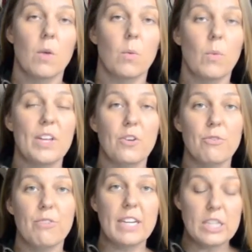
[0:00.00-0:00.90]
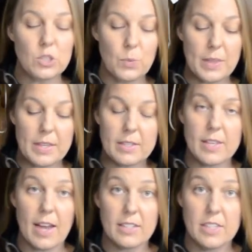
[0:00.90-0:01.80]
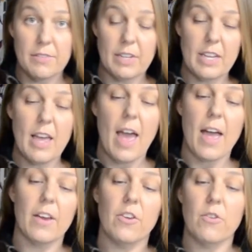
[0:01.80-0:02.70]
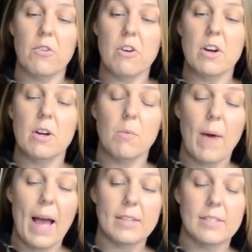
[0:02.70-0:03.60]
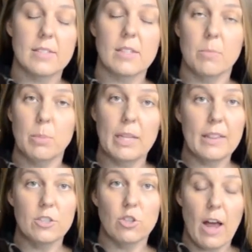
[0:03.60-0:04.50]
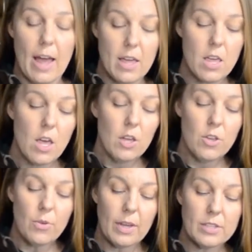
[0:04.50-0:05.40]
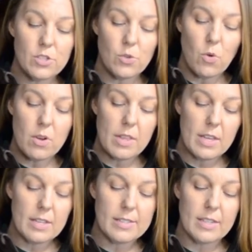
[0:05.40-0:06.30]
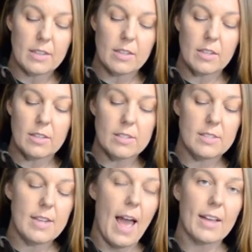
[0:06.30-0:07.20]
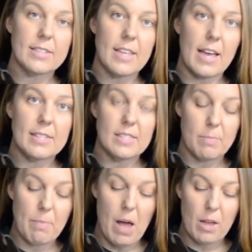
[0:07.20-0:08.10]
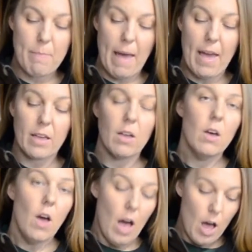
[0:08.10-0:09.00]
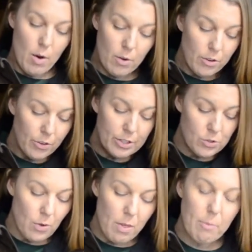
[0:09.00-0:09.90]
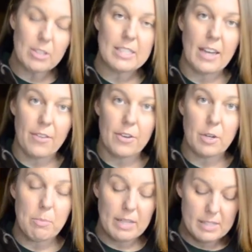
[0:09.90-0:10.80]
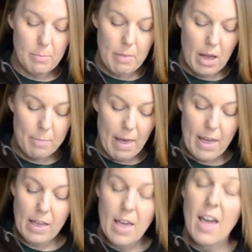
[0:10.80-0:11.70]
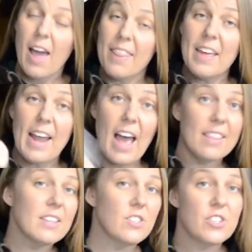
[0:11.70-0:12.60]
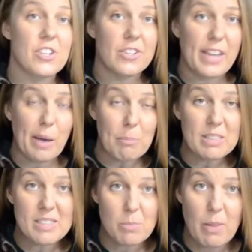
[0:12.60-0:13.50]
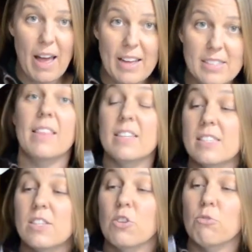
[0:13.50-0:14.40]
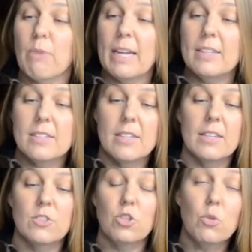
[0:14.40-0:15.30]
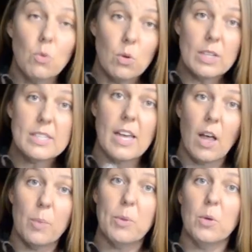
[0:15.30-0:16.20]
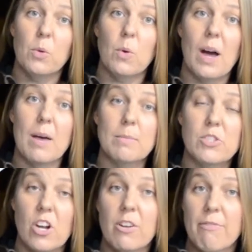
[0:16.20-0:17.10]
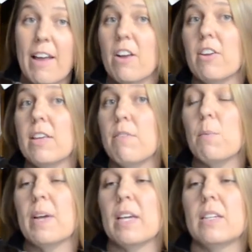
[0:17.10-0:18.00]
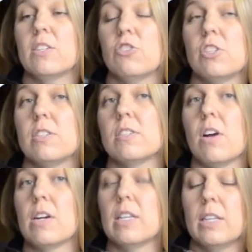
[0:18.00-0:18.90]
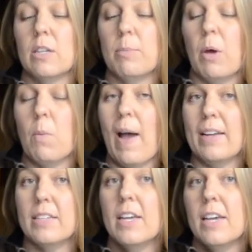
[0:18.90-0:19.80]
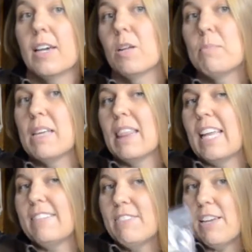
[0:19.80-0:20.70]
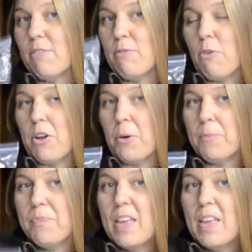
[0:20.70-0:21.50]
When you're finished with this activity and your wax is completely dry, you can store these in a little snack-sized Ziploc bag, or you could store them all together in a big Ziploc bag, and then add this to your camping supplies. This is a great tool to help you start a fire even when conditions are a little bit wet. It'll be a lifesaver for you.